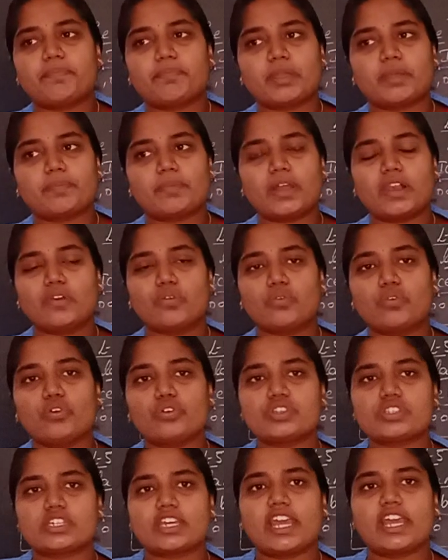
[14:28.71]
the people
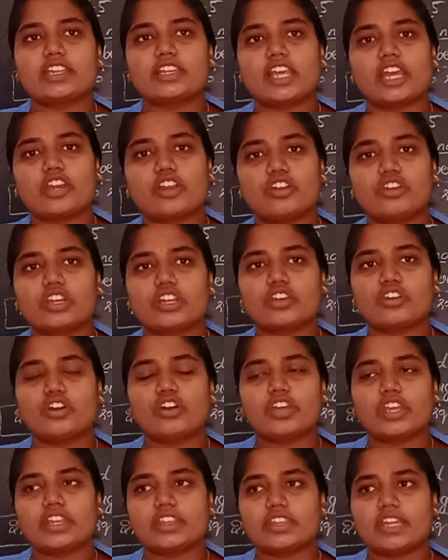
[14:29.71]
who stay there only
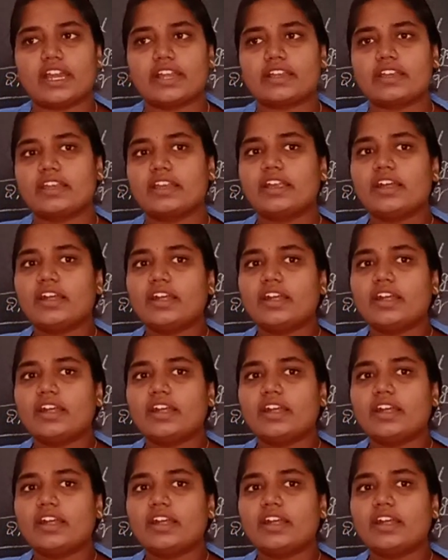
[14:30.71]
in that